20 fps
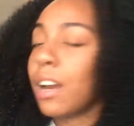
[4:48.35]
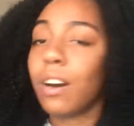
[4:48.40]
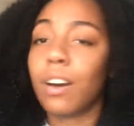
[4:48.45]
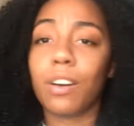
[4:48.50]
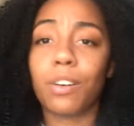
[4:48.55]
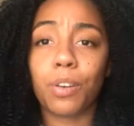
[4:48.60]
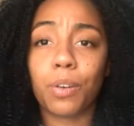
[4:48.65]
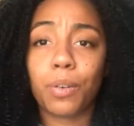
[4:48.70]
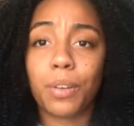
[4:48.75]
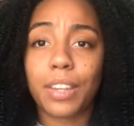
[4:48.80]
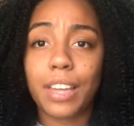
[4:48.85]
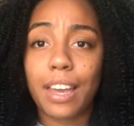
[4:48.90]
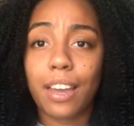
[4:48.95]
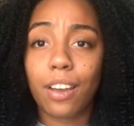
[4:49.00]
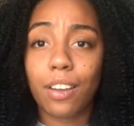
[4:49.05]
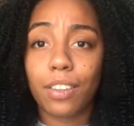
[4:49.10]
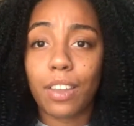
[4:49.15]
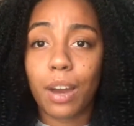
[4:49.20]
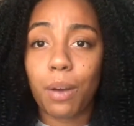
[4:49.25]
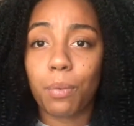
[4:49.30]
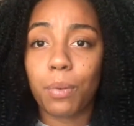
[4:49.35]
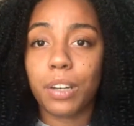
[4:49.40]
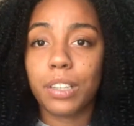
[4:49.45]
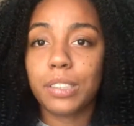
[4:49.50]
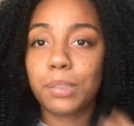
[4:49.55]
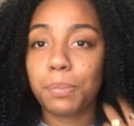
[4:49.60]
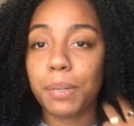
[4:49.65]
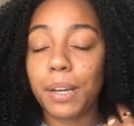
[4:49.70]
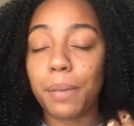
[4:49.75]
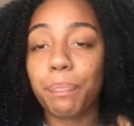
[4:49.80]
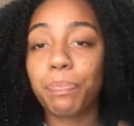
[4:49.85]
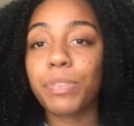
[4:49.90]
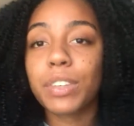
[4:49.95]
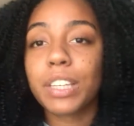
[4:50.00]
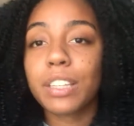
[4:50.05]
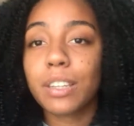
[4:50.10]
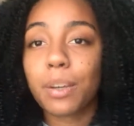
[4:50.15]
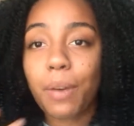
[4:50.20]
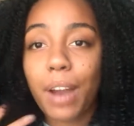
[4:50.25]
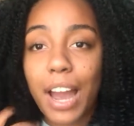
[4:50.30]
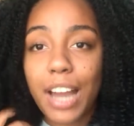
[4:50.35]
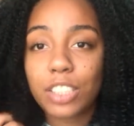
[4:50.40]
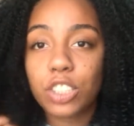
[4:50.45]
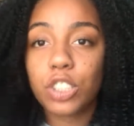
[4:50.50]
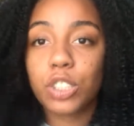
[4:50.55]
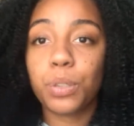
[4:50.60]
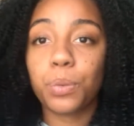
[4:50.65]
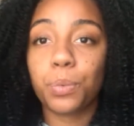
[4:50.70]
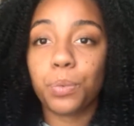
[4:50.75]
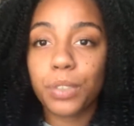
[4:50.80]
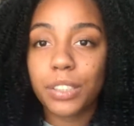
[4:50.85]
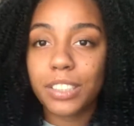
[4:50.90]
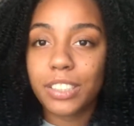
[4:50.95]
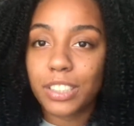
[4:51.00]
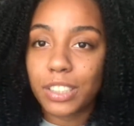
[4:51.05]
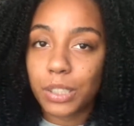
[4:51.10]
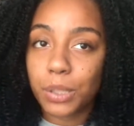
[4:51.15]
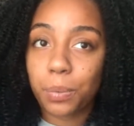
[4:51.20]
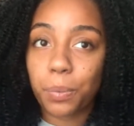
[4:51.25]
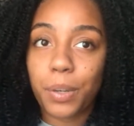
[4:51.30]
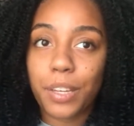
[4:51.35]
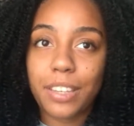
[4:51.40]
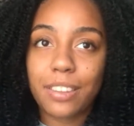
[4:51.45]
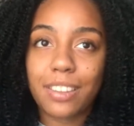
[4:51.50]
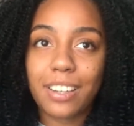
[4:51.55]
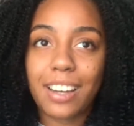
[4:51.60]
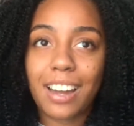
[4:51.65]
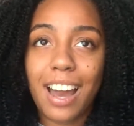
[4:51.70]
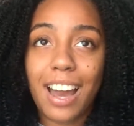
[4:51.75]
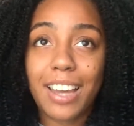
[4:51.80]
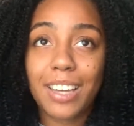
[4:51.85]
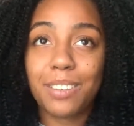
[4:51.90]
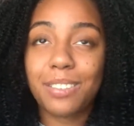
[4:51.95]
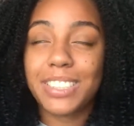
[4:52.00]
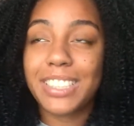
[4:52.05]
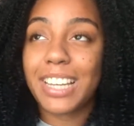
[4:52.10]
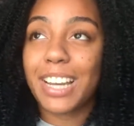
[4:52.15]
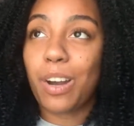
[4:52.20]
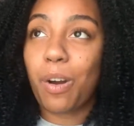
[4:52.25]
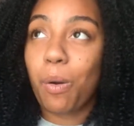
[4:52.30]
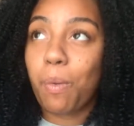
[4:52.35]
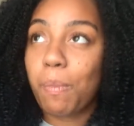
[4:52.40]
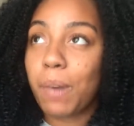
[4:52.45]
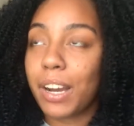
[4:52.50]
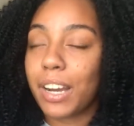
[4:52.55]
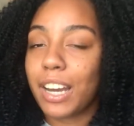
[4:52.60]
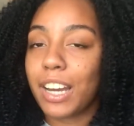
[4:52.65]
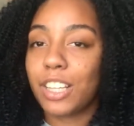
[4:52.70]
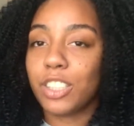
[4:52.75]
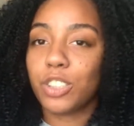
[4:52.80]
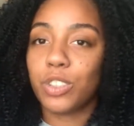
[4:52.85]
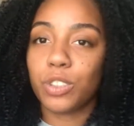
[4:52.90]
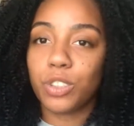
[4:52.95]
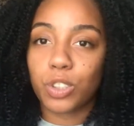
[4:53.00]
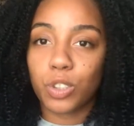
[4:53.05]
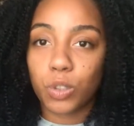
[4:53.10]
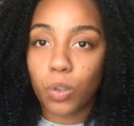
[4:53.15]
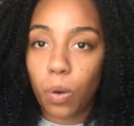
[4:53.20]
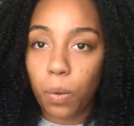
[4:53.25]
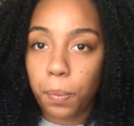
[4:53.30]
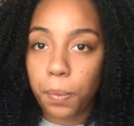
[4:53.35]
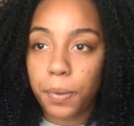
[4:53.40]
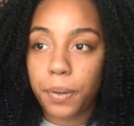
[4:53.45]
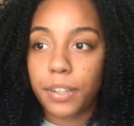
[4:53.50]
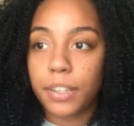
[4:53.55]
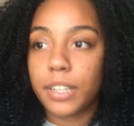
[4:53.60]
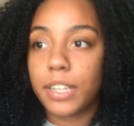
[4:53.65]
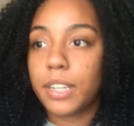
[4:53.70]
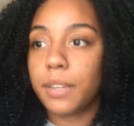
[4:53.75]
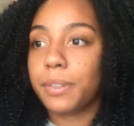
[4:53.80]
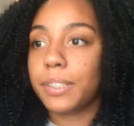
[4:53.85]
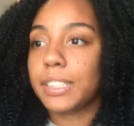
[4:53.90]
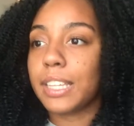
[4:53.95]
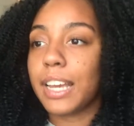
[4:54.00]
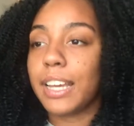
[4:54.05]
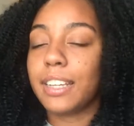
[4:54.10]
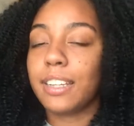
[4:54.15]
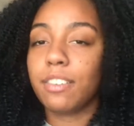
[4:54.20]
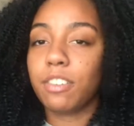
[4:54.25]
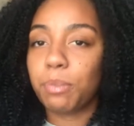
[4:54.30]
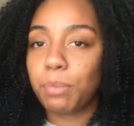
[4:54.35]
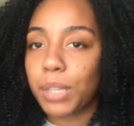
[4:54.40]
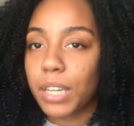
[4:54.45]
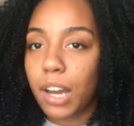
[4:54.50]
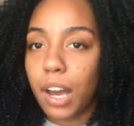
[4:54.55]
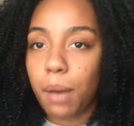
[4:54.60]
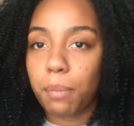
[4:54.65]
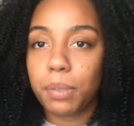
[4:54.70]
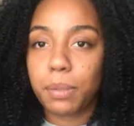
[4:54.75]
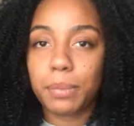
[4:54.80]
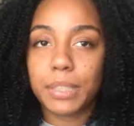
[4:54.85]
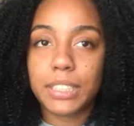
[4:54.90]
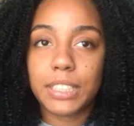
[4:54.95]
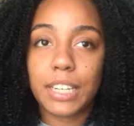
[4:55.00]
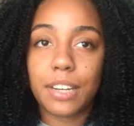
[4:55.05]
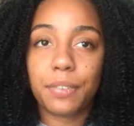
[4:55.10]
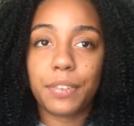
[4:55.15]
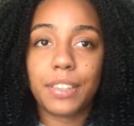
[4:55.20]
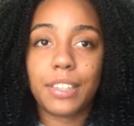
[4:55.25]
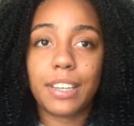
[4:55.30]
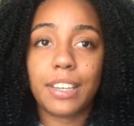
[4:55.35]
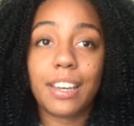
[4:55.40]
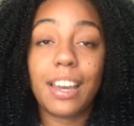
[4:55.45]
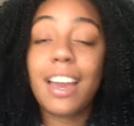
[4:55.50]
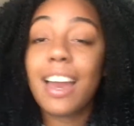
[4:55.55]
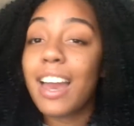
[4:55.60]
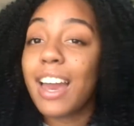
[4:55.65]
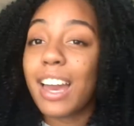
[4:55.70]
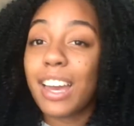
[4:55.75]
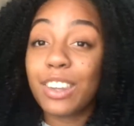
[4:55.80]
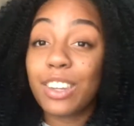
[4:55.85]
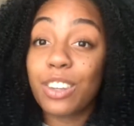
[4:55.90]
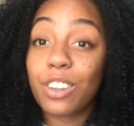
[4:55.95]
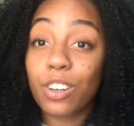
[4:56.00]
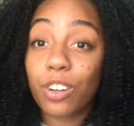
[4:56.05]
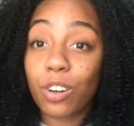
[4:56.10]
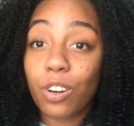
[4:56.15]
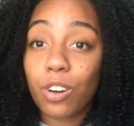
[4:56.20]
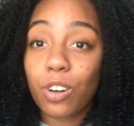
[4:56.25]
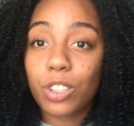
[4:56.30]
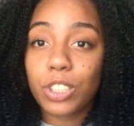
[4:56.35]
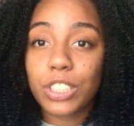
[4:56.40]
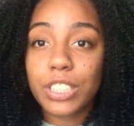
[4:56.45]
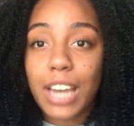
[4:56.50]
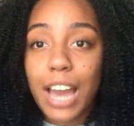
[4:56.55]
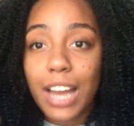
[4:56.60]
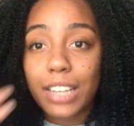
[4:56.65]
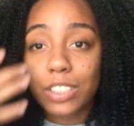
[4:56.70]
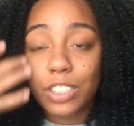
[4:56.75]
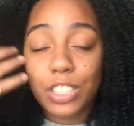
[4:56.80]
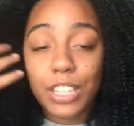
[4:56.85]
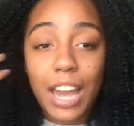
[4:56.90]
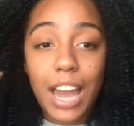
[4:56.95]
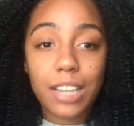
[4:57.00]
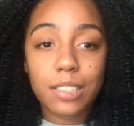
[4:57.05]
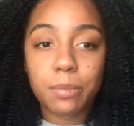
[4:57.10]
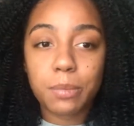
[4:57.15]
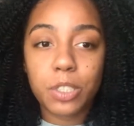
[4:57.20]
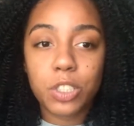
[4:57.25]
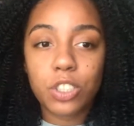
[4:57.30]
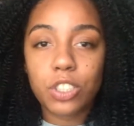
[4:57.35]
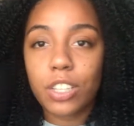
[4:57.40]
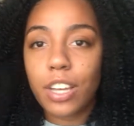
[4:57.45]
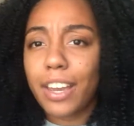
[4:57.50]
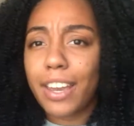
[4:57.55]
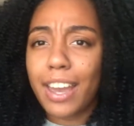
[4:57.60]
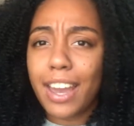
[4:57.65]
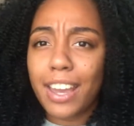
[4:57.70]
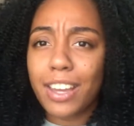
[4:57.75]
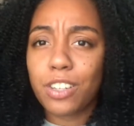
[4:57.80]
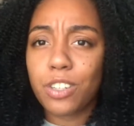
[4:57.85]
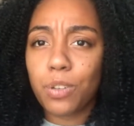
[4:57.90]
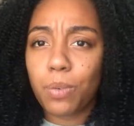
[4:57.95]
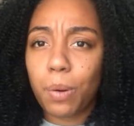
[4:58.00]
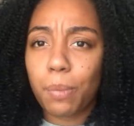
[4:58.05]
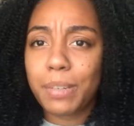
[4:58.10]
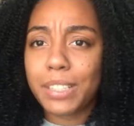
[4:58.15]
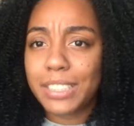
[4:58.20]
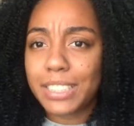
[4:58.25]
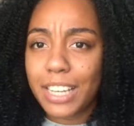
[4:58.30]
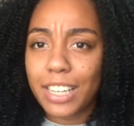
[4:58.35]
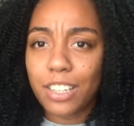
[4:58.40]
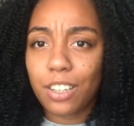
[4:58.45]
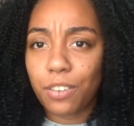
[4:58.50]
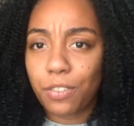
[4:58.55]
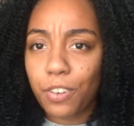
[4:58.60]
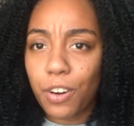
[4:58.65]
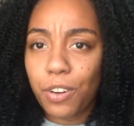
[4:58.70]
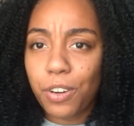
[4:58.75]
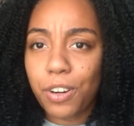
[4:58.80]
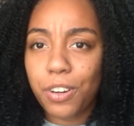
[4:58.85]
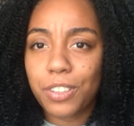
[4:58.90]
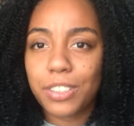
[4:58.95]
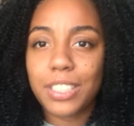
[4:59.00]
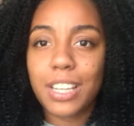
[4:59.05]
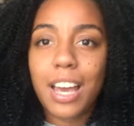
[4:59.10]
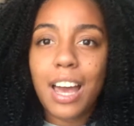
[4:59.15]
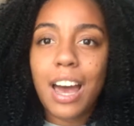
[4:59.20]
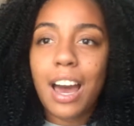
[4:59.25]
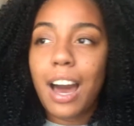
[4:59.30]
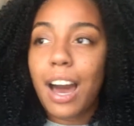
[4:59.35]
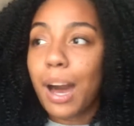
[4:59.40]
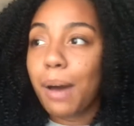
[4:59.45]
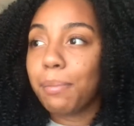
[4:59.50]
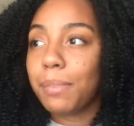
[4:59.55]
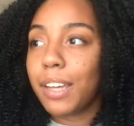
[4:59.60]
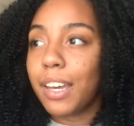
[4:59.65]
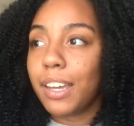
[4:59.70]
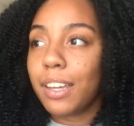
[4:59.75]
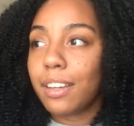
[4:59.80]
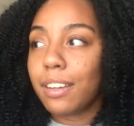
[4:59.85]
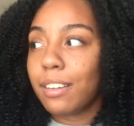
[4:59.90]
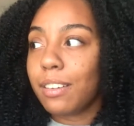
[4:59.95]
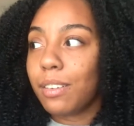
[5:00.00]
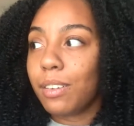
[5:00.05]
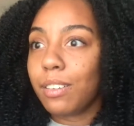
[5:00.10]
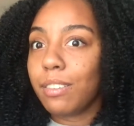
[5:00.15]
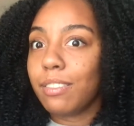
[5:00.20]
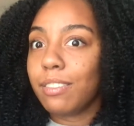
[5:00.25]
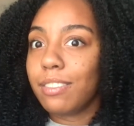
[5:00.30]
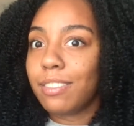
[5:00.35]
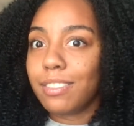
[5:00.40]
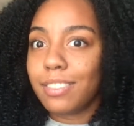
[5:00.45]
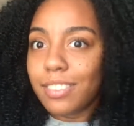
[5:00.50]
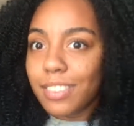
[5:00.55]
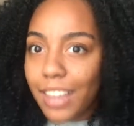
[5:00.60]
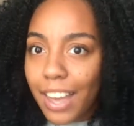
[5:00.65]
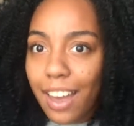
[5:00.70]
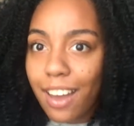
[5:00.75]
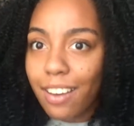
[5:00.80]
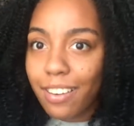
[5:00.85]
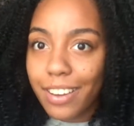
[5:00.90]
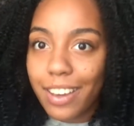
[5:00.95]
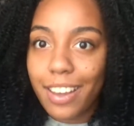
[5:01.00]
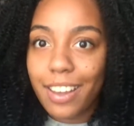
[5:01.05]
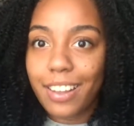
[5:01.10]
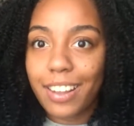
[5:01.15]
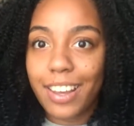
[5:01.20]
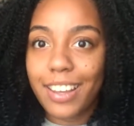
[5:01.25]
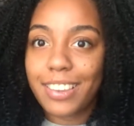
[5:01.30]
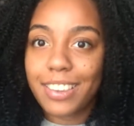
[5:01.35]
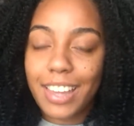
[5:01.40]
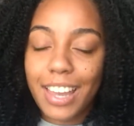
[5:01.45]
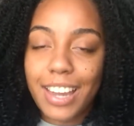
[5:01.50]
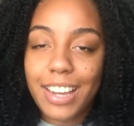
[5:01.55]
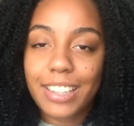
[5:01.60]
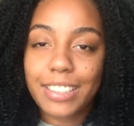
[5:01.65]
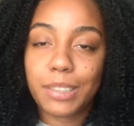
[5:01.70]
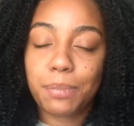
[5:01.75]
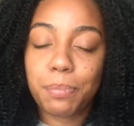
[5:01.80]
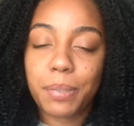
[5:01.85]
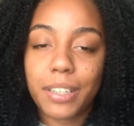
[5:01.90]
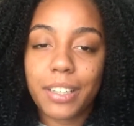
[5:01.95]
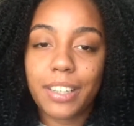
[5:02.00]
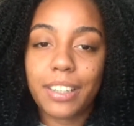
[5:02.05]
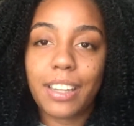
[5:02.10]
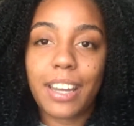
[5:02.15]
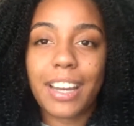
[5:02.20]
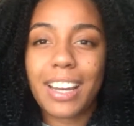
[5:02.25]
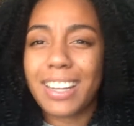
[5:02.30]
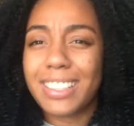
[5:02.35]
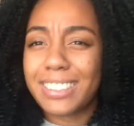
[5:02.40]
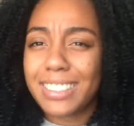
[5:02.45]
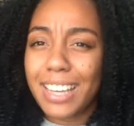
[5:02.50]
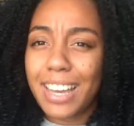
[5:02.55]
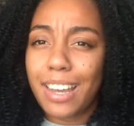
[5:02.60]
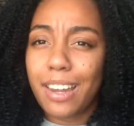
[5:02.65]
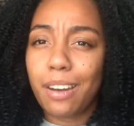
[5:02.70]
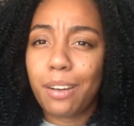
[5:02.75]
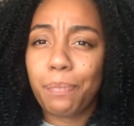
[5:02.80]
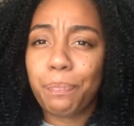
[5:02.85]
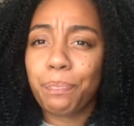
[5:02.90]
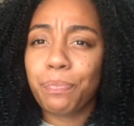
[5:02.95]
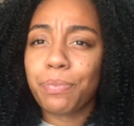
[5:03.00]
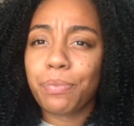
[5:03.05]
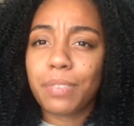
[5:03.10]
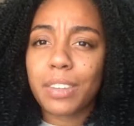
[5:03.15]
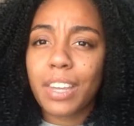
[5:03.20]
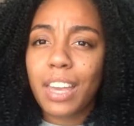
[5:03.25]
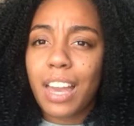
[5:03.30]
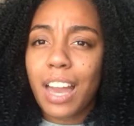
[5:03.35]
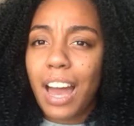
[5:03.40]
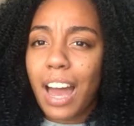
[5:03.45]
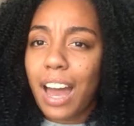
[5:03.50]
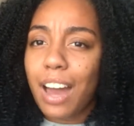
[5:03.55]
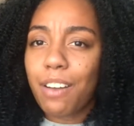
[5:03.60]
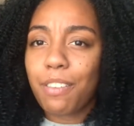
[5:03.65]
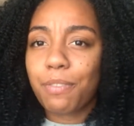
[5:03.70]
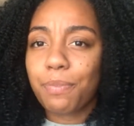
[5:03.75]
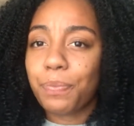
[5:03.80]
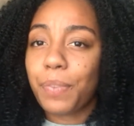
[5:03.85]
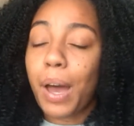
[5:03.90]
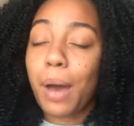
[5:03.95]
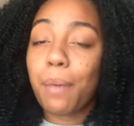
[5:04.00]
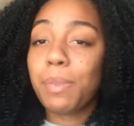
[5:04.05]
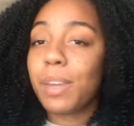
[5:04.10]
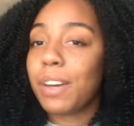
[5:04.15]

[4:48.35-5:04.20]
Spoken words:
I don't know what the hell that was, but they were actually really sweet. The guy, he was like, oh my gosh, you're so pretty. He was like giving me compliments and everything. And then the girl, she actually asked me, she's like, hey, do you want me to take your photos? I'm like, hell hell yeah, like thanks. But like I said, I'm